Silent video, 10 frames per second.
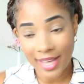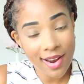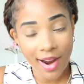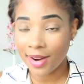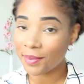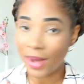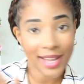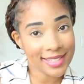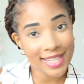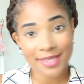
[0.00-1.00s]
It hurt, but
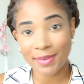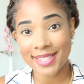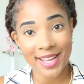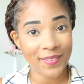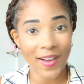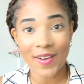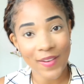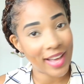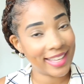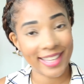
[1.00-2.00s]
I dust myself off.
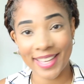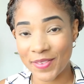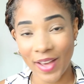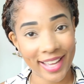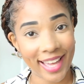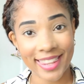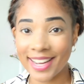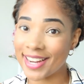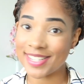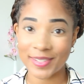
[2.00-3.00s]
I can get back out
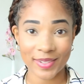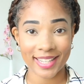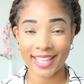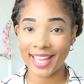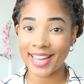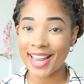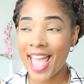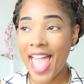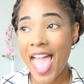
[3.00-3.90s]
there and do it again.